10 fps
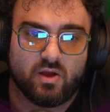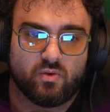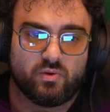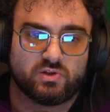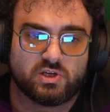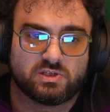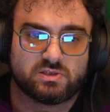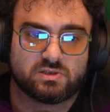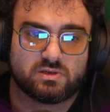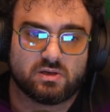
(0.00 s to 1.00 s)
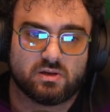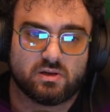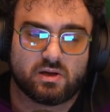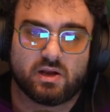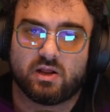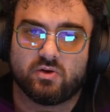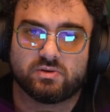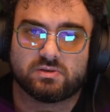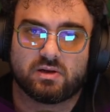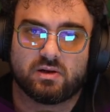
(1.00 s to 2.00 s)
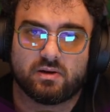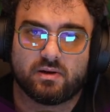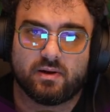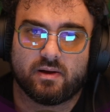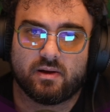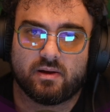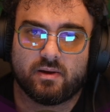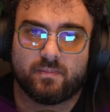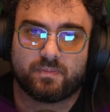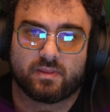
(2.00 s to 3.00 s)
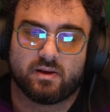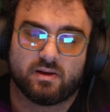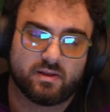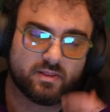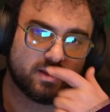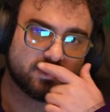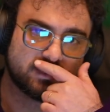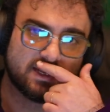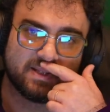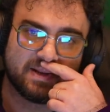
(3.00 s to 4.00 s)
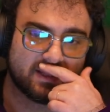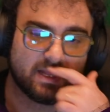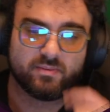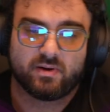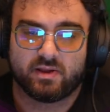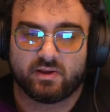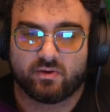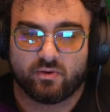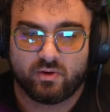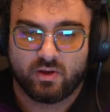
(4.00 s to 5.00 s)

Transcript: We're just gonna use the standard library in Go.